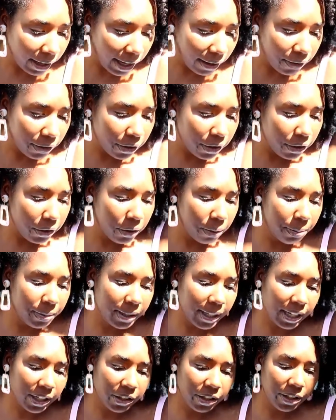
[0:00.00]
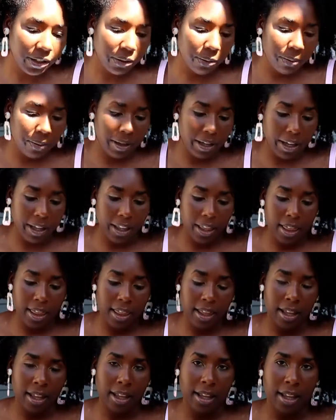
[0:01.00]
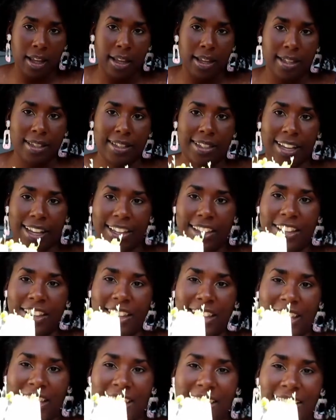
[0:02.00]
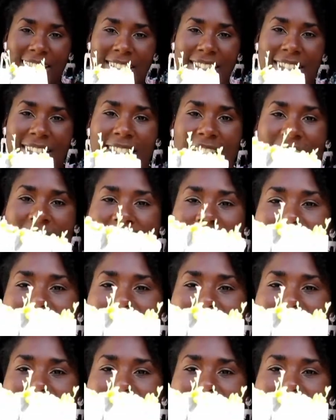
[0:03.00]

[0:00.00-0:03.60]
have a new obsession with succulents.